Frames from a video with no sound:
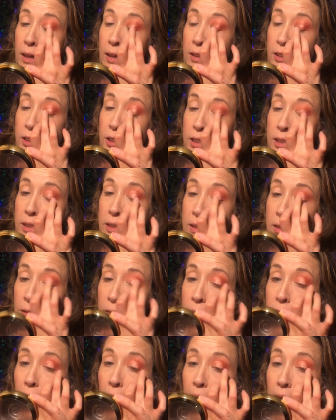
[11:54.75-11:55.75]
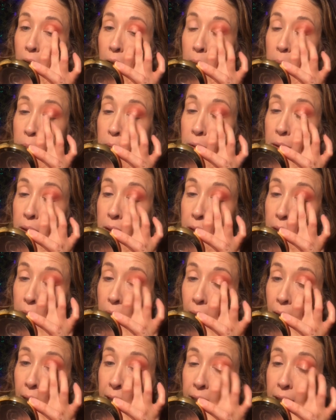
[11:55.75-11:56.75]
are just so doggone pretty.
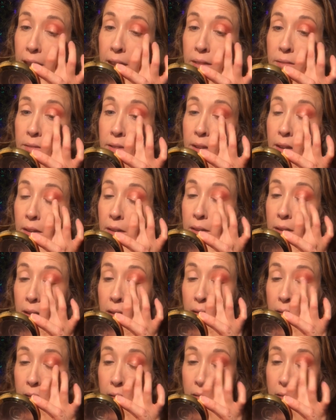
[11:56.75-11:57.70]
I can't even tell you.